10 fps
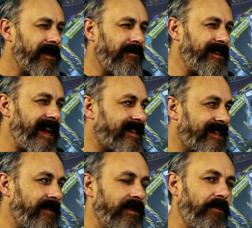You don't
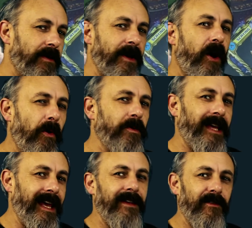necessarily want to be
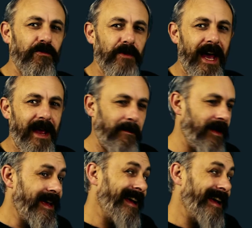holding it all game